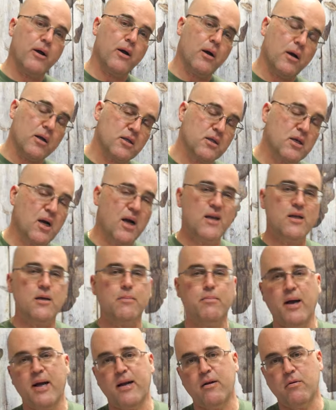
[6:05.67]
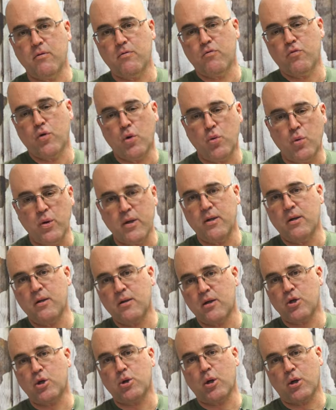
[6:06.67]
Putting on the side, you might
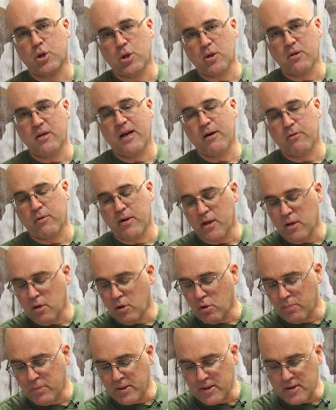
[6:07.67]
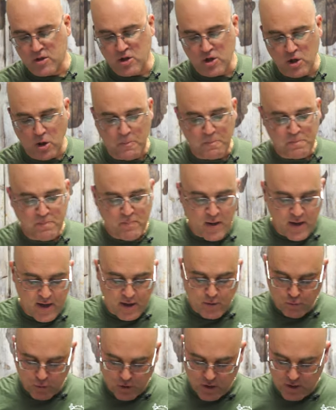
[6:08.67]
ruin the structural integrity a little bit. So
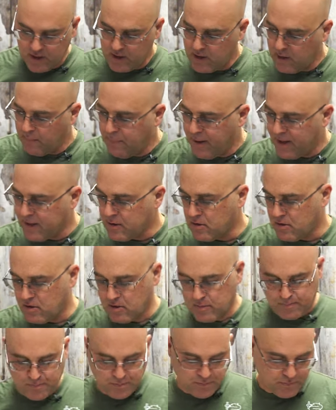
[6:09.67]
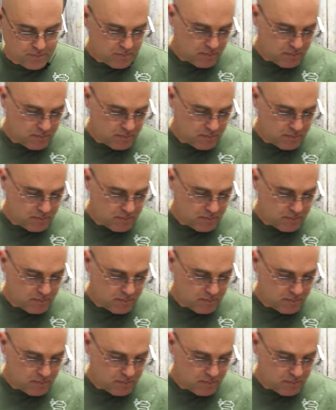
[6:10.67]
it really depends.